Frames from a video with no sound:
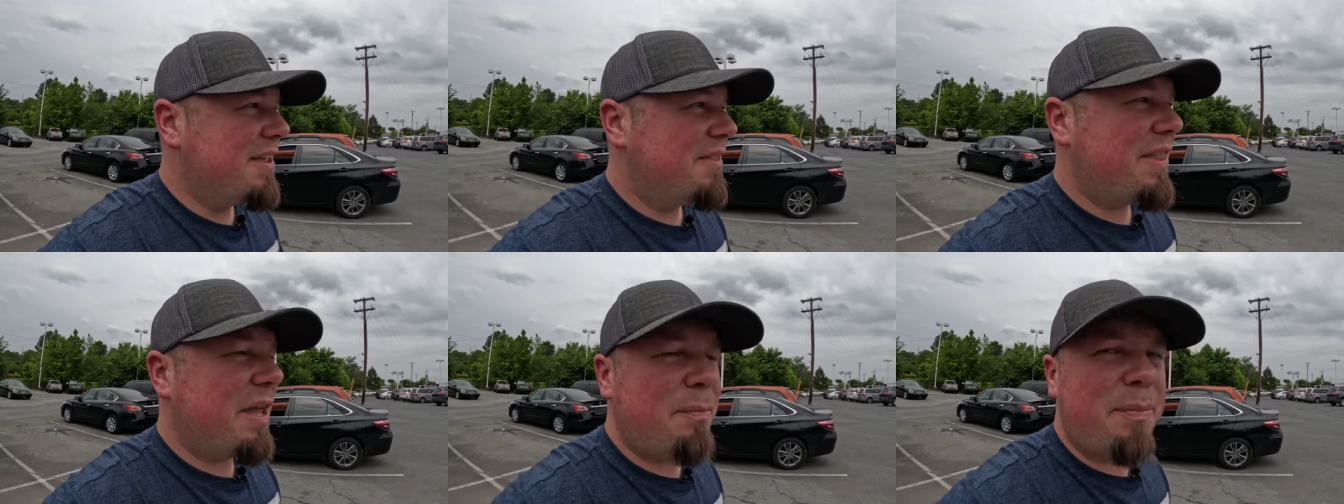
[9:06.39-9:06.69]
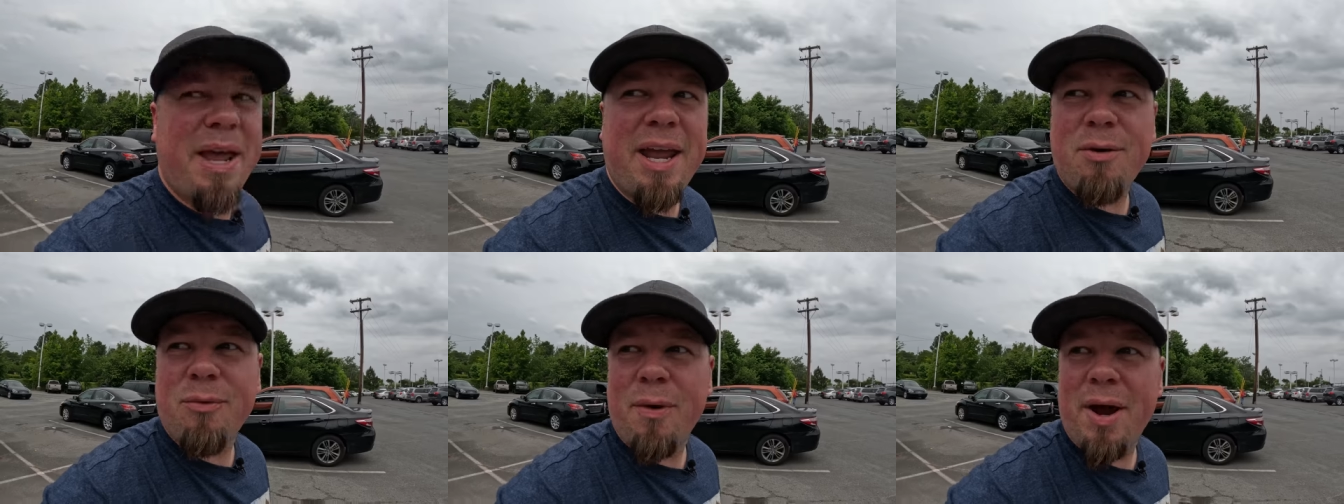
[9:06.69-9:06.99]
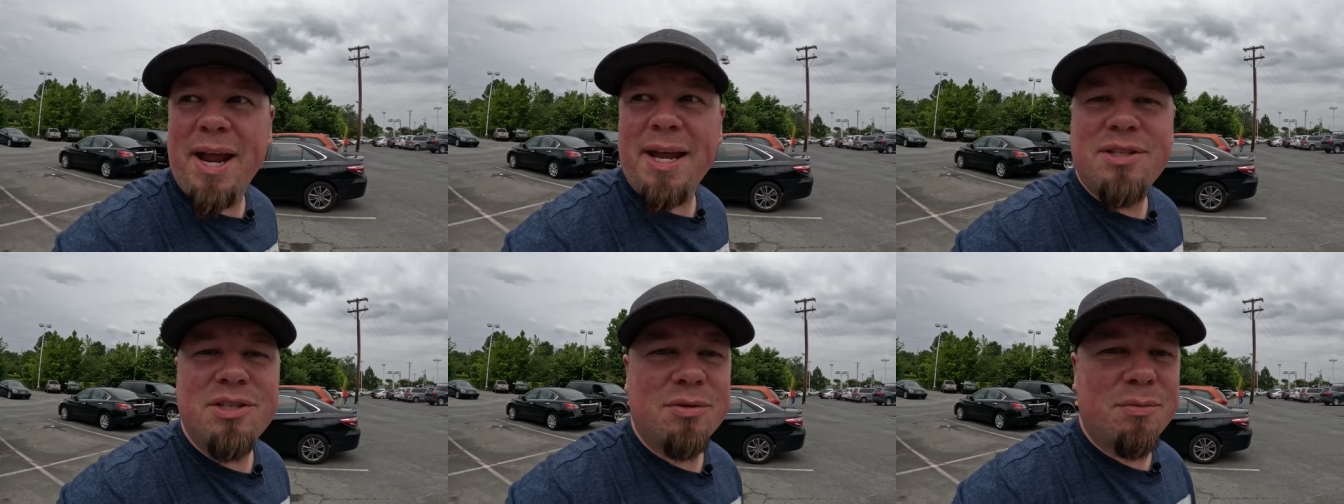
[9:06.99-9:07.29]
they paid
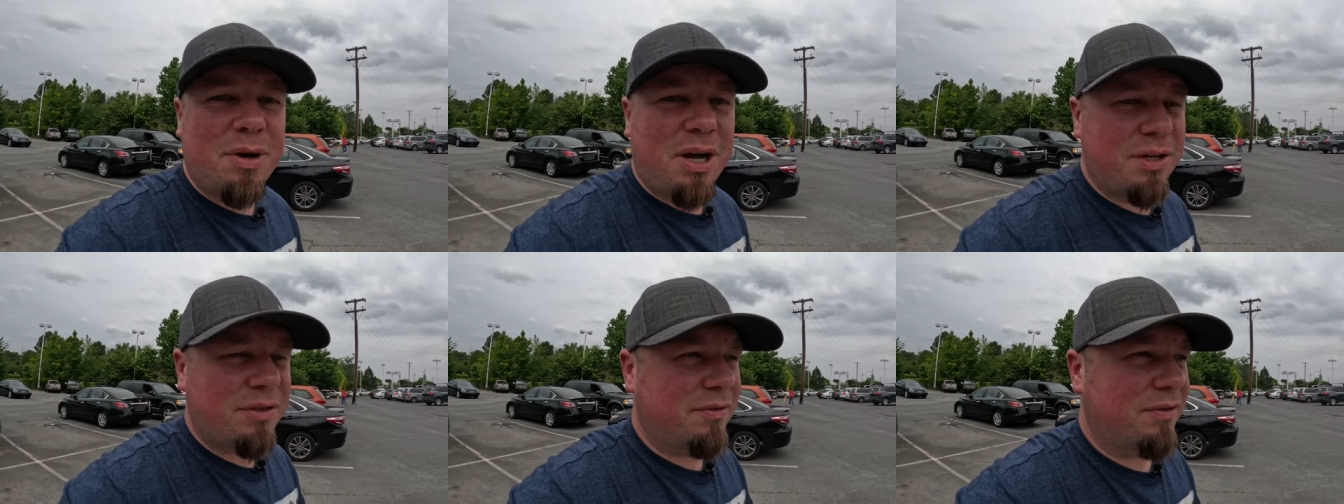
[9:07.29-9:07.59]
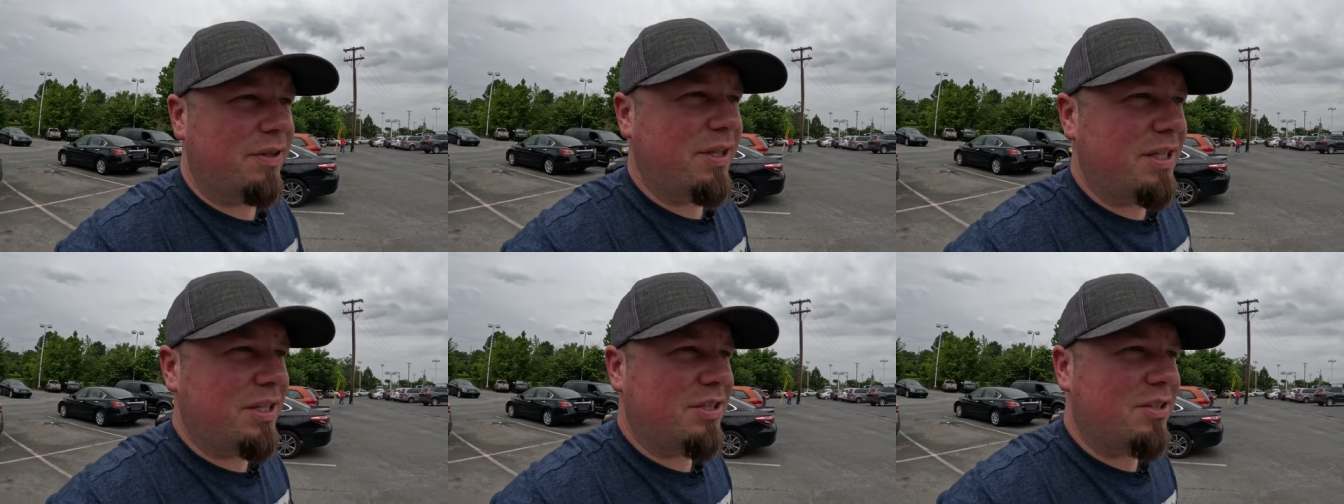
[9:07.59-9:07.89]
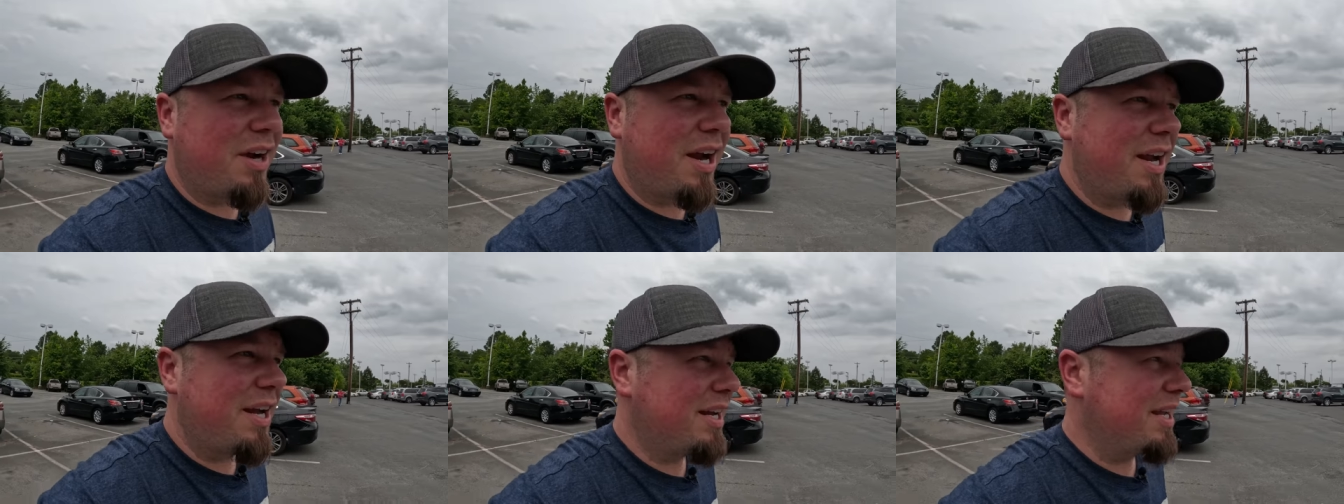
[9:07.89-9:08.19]
way too much for these
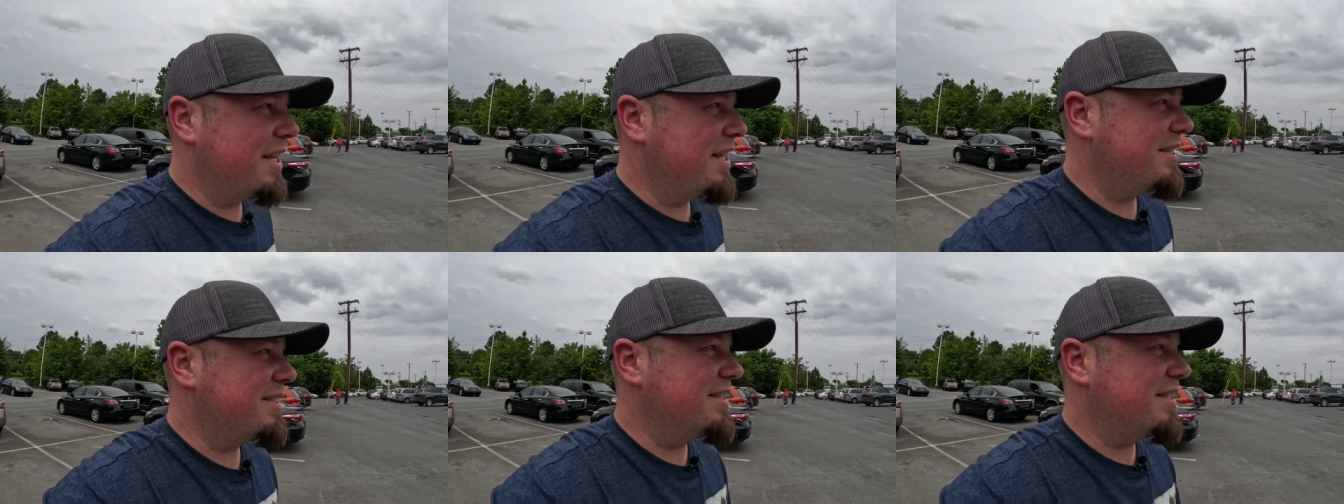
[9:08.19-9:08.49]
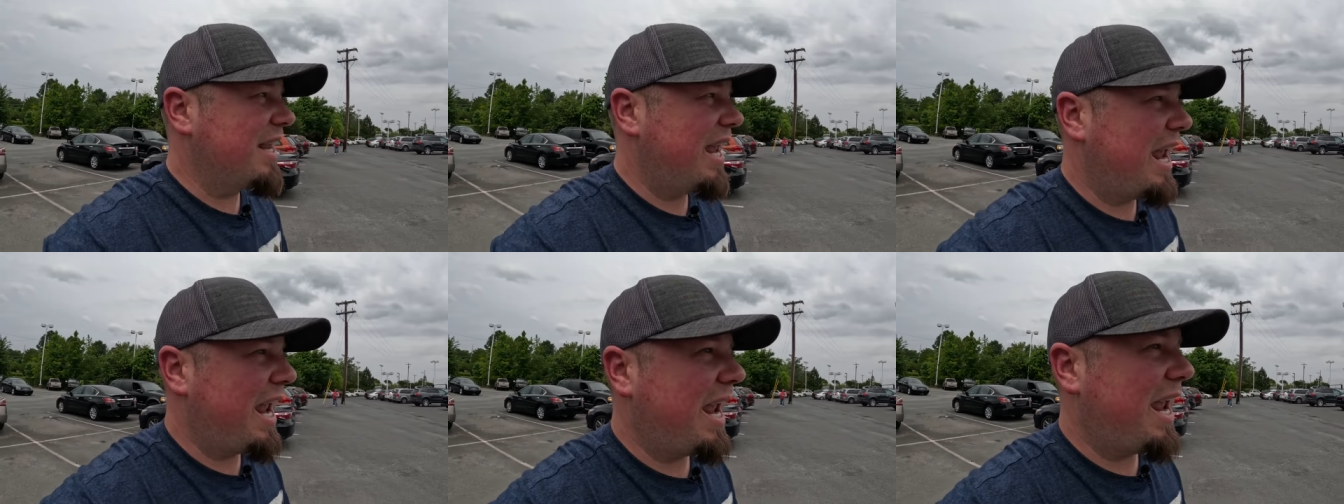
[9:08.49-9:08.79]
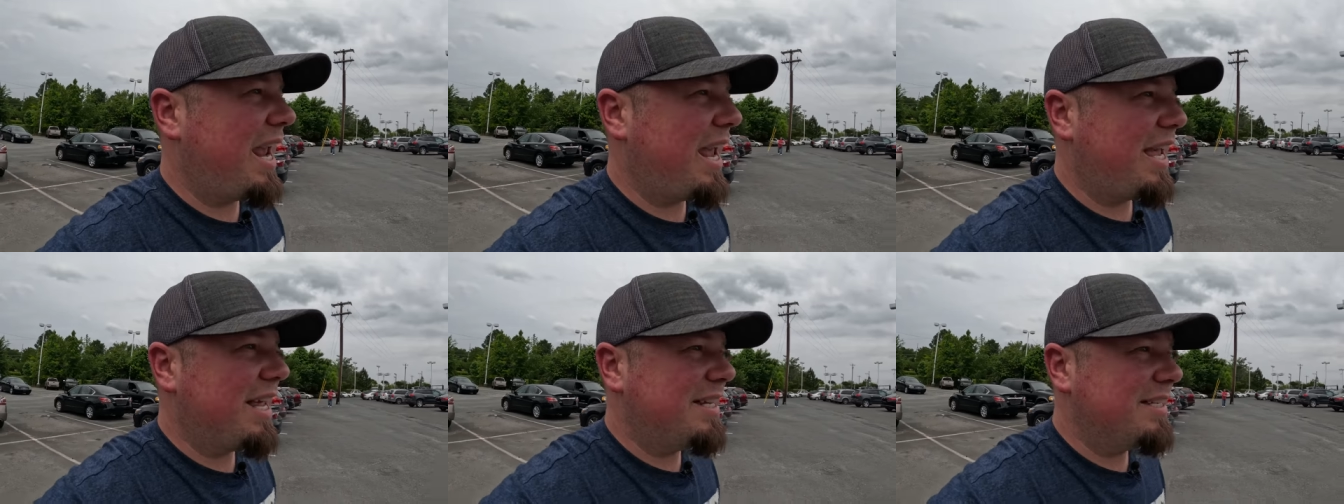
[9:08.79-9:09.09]
trade-ins,
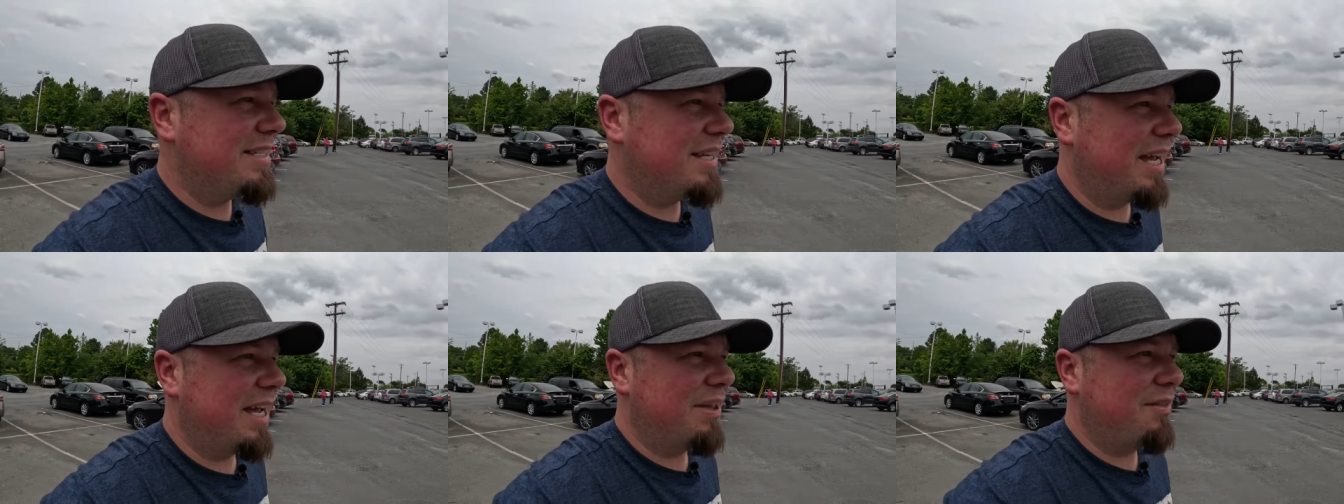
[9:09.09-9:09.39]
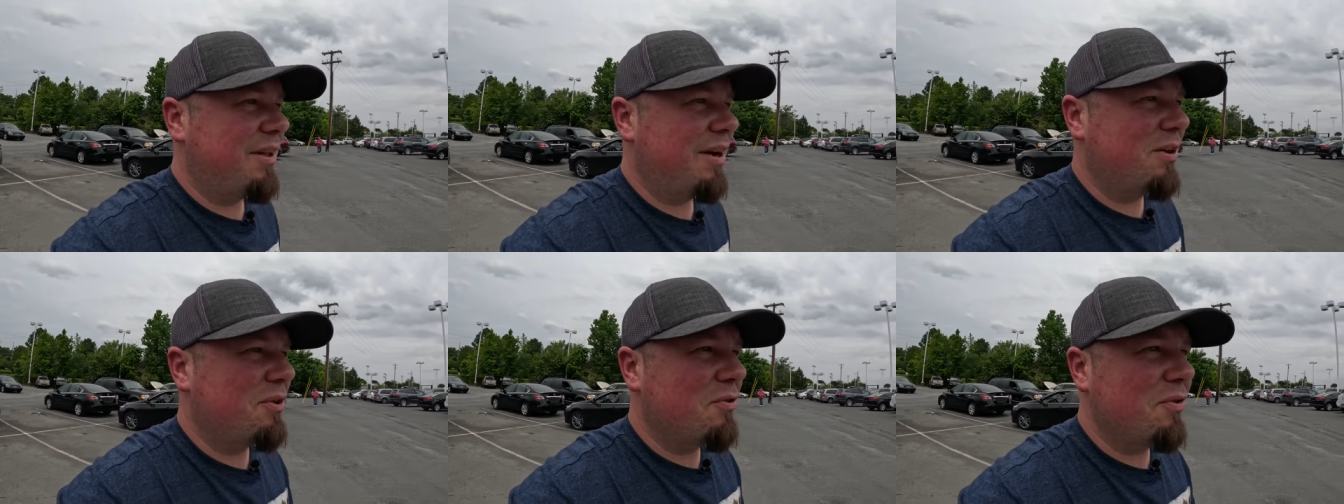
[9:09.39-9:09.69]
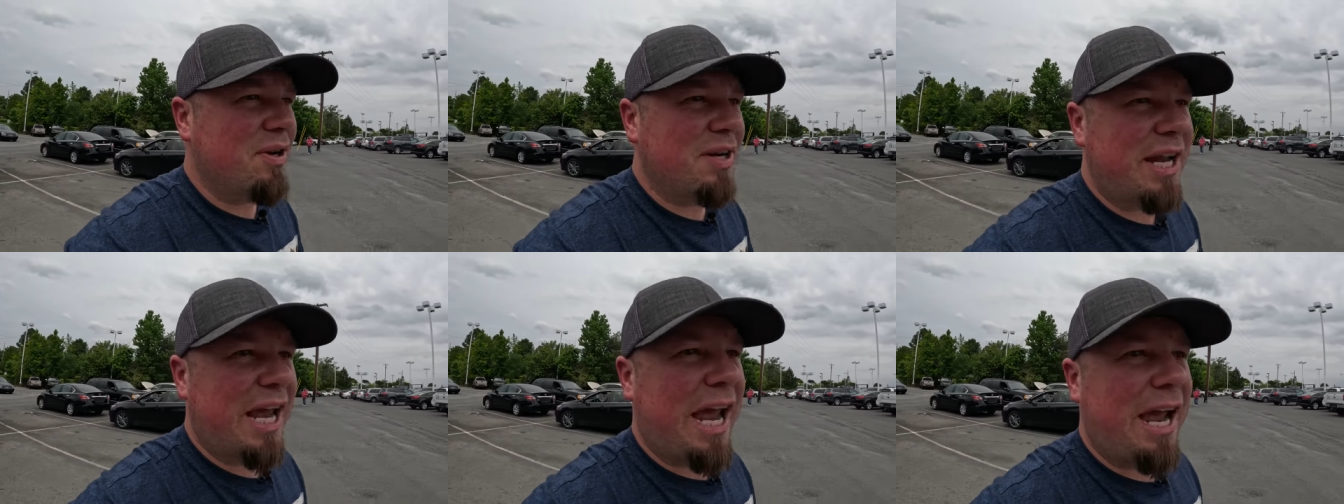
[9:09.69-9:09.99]
and uh, they're
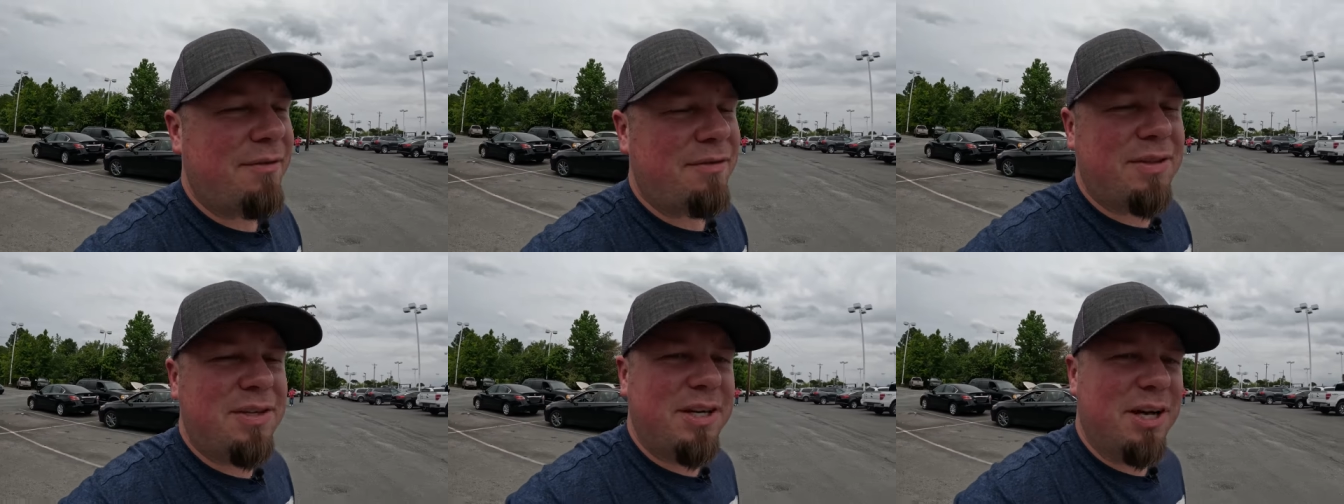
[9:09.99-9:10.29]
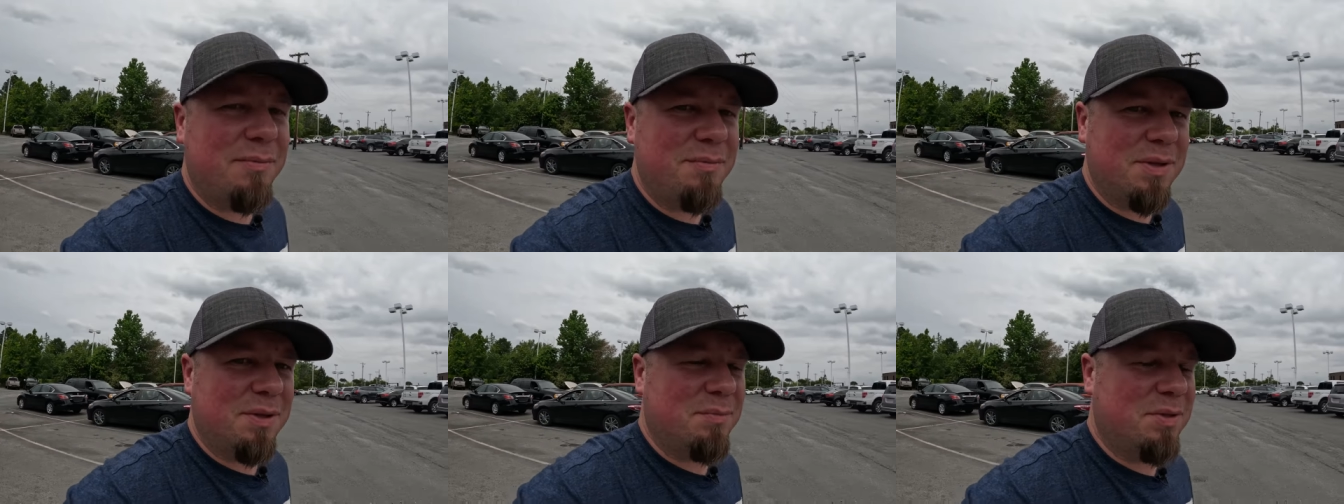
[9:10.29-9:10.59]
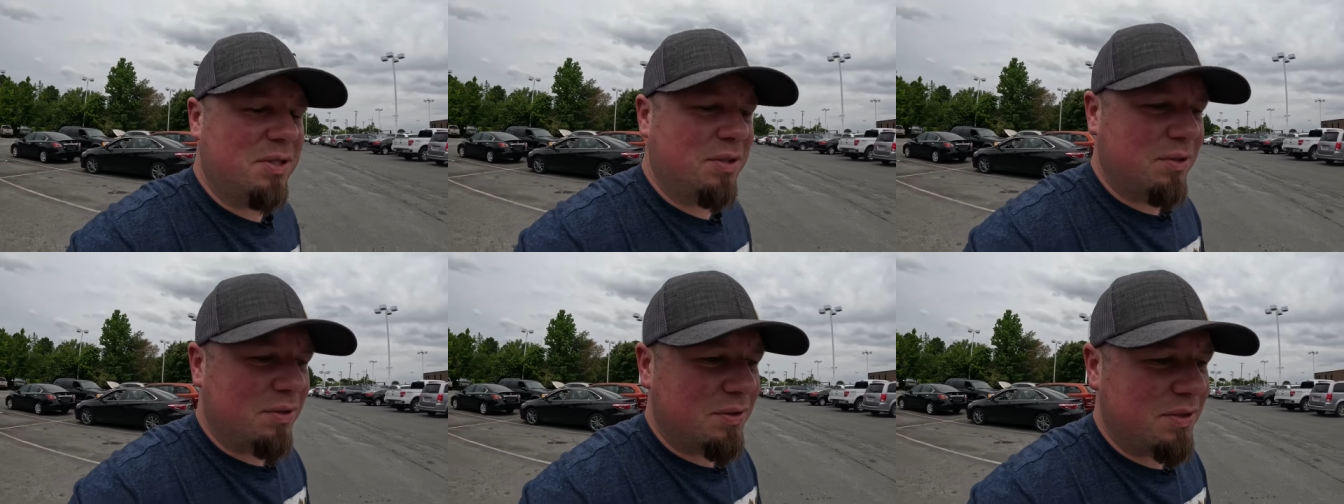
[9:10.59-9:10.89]
going to have to dump them
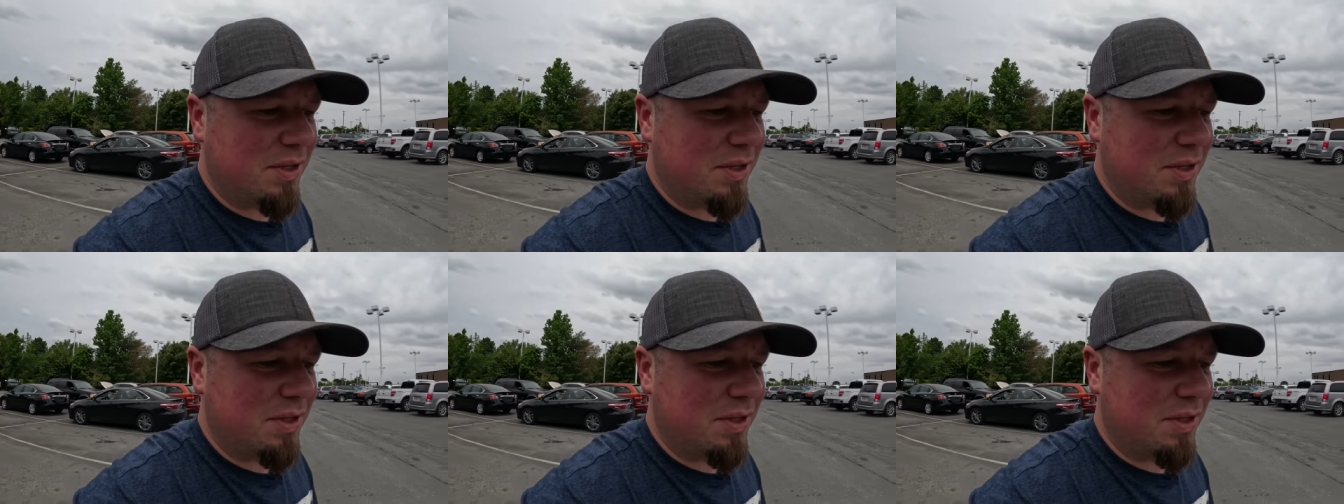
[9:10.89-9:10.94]
soon.